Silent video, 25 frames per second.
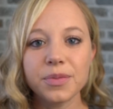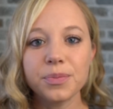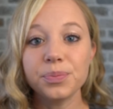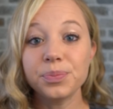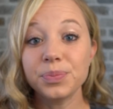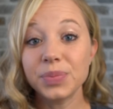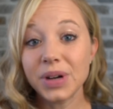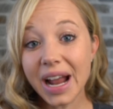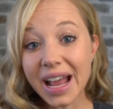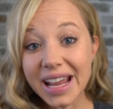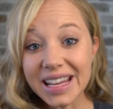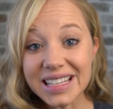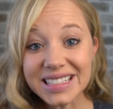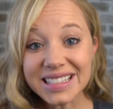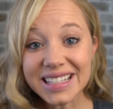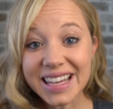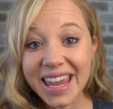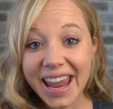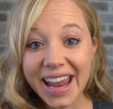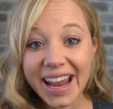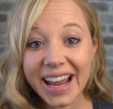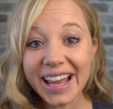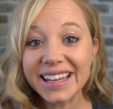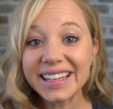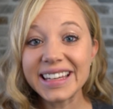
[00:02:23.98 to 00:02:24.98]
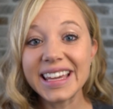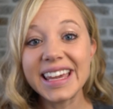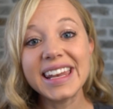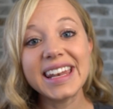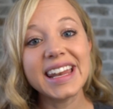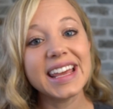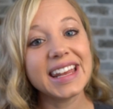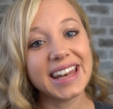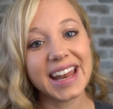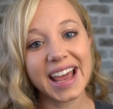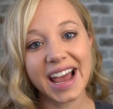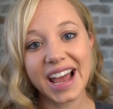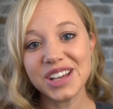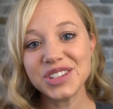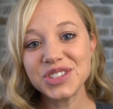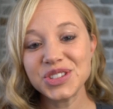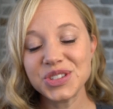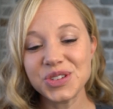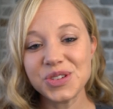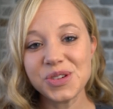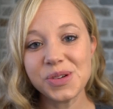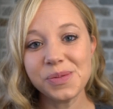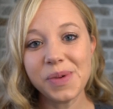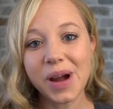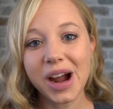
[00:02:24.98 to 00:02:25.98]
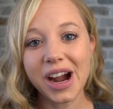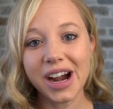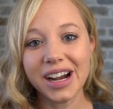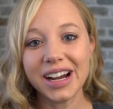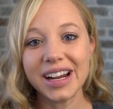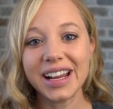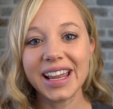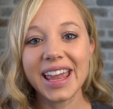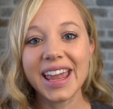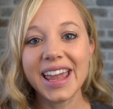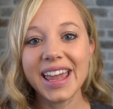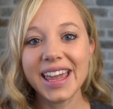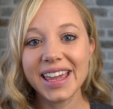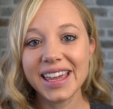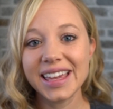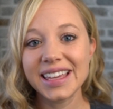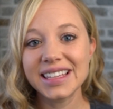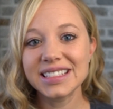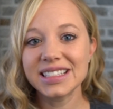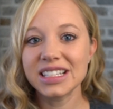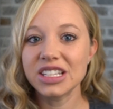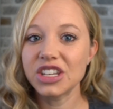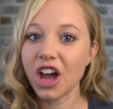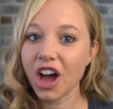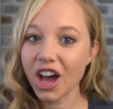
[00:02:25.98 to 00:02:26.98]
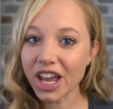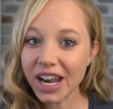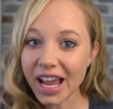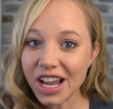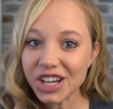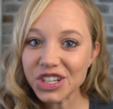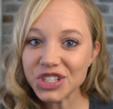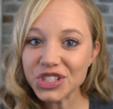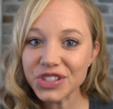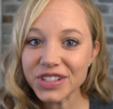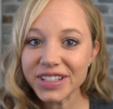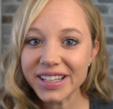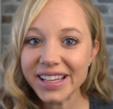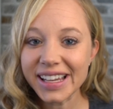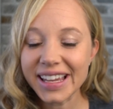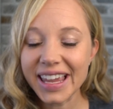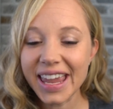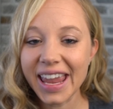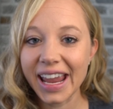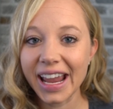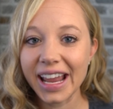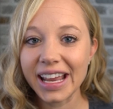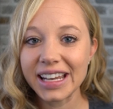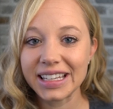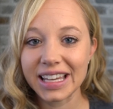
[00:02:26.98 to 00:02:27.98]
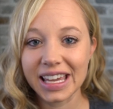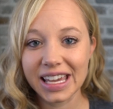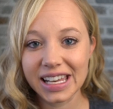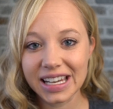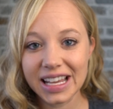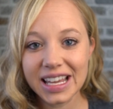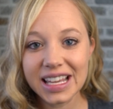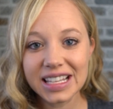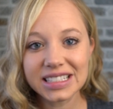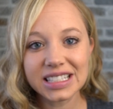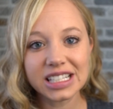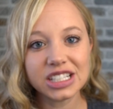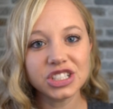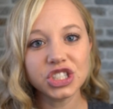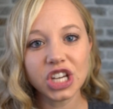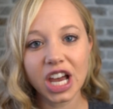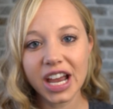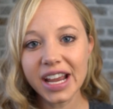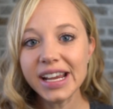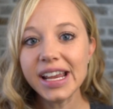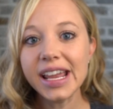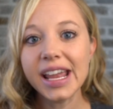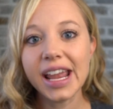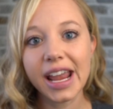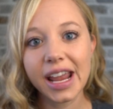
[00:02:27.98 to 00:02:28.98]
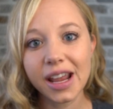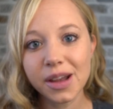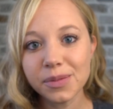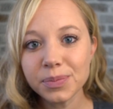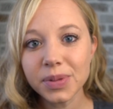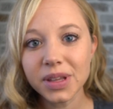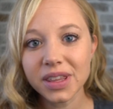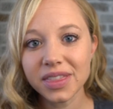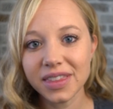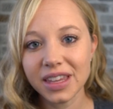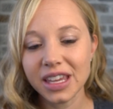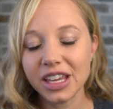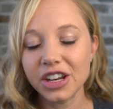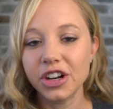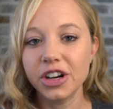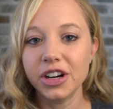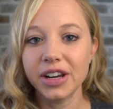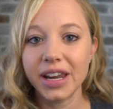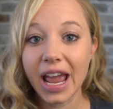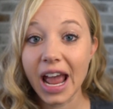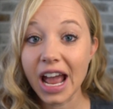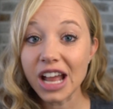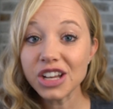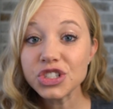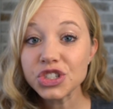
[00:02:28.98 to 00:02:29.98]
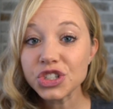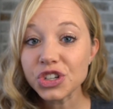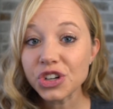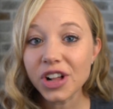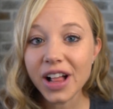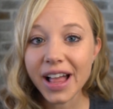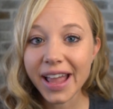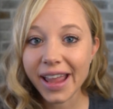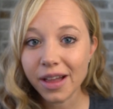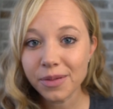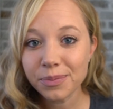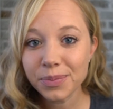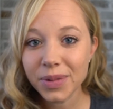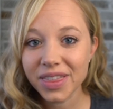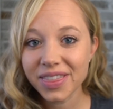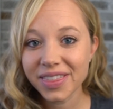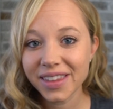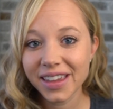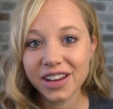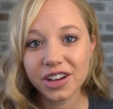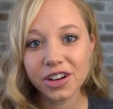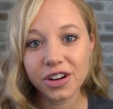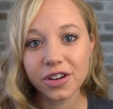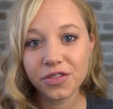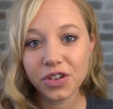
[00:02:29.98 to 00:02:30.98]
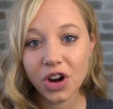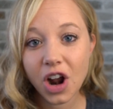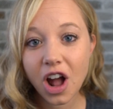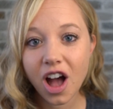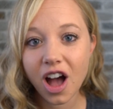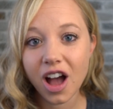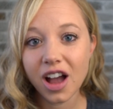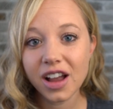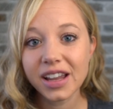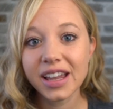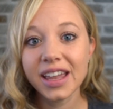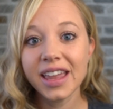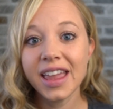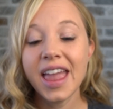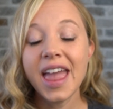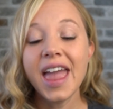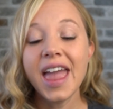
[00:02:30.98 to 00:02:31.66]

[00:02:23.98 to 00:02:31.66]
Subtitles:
Bryce Canyon National Park is not actually a canyon. It's a giant amphitheater, natural amphitheater of rock.